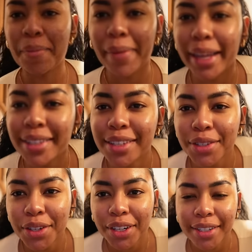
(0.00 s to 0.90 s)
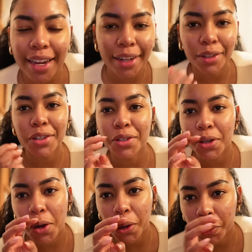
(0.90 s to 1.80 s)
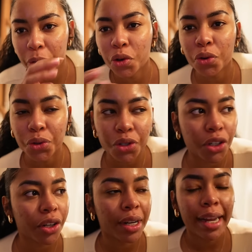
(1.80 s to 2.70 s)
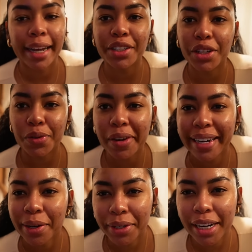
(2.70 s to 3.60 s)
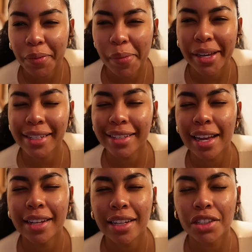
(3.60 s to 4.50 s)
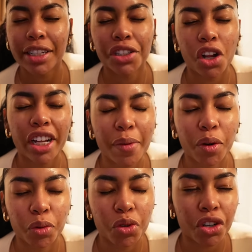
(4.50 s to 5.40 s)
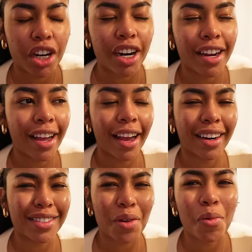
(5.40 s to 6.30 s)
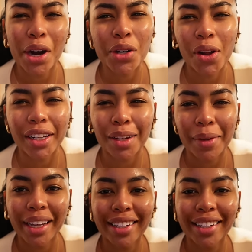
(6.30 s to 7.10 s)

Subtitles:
My sister, Tyler, used to call Crew Crewster and she knew it irritated me because it sounds like you're calling him a rooster. And I was like, why are you calling him that?